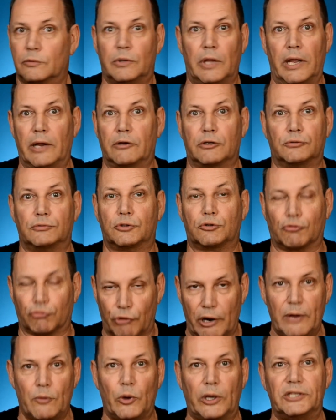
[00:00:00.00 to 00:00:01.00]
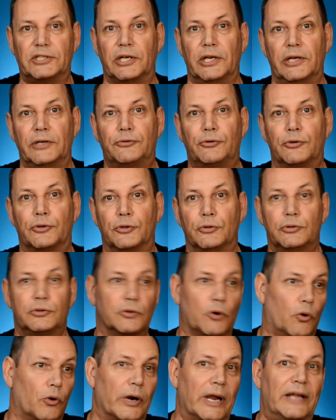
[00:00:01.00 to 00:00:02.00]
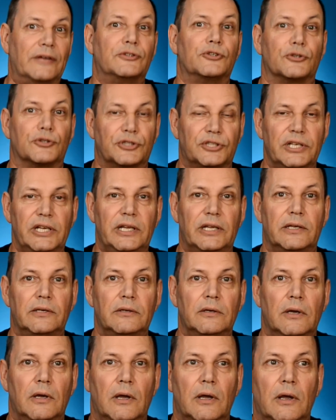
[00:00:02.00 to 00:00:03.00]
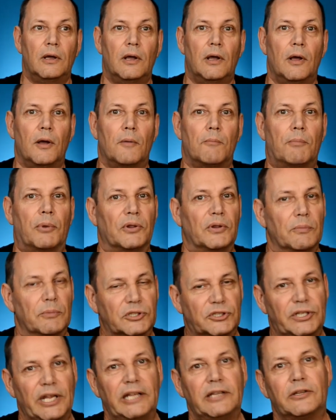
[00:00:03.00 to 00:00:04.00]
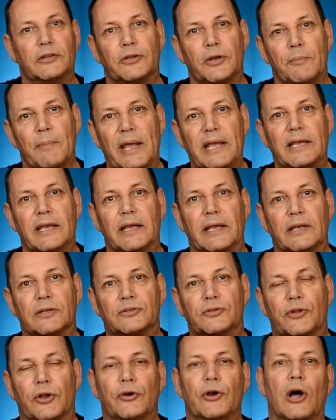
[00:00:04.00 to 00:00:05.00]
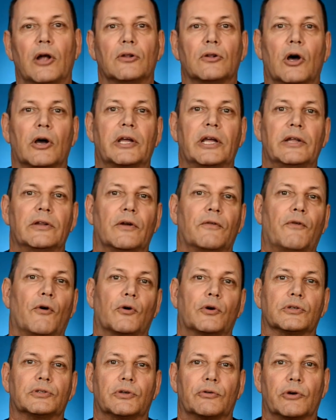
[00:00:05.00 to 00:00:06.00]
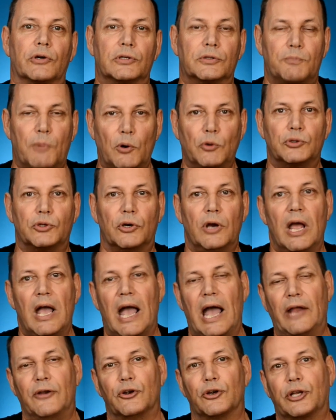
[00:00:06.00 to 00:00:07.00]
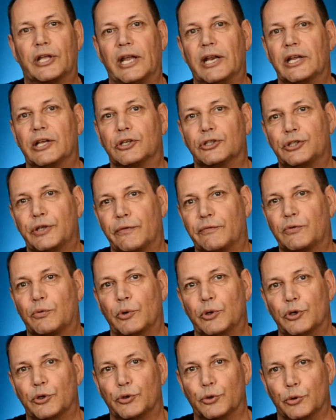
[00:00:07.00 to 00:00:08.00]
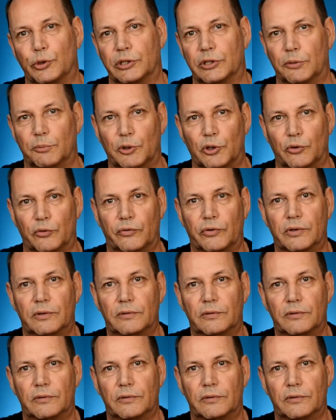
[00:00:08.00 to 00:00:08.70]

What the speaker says: It's a great way to introduce or end your scene, but the mistake that they're making is they're not locking their focus or exposure and you're getting a shift when you're doing the move.